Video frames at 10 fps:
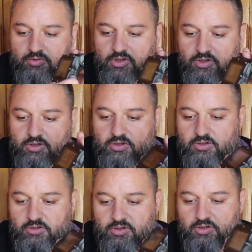
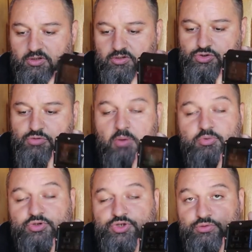The Scuba
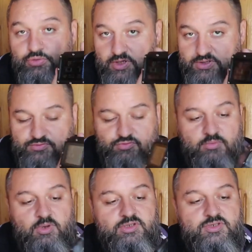Pro G2 has 3
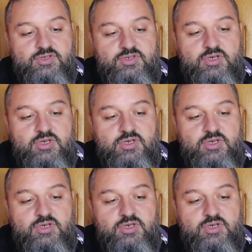buttons.